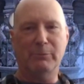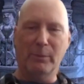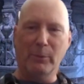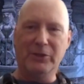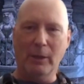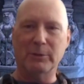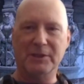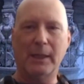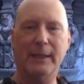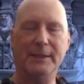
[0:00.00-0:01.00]
of them are double
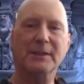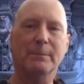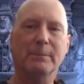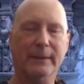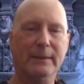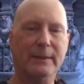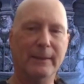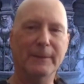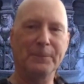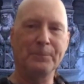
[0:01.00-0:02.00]
sized. But uh,
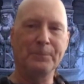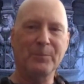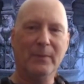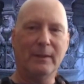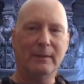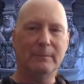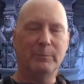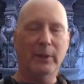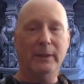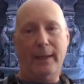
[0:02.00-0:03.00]
uh, but yeah,